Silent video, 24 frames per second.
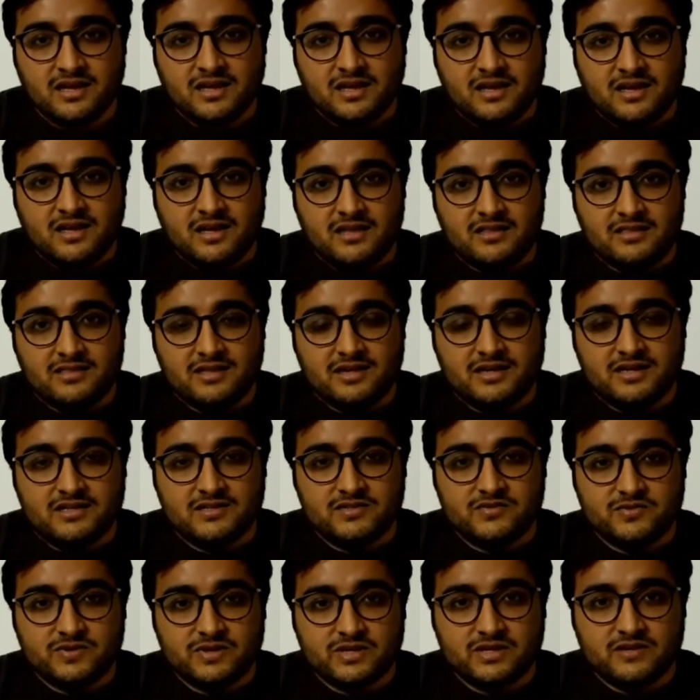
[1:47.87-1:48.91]
And that is
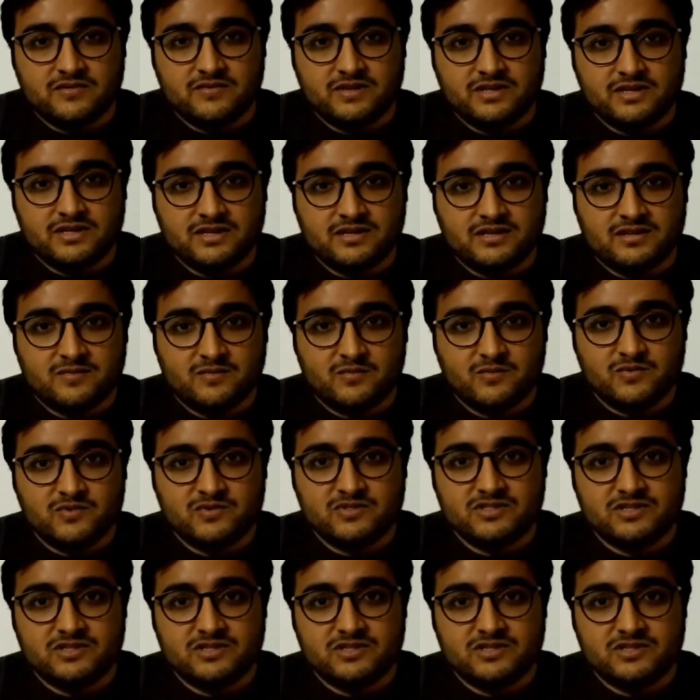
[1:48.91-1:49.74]
where we gain most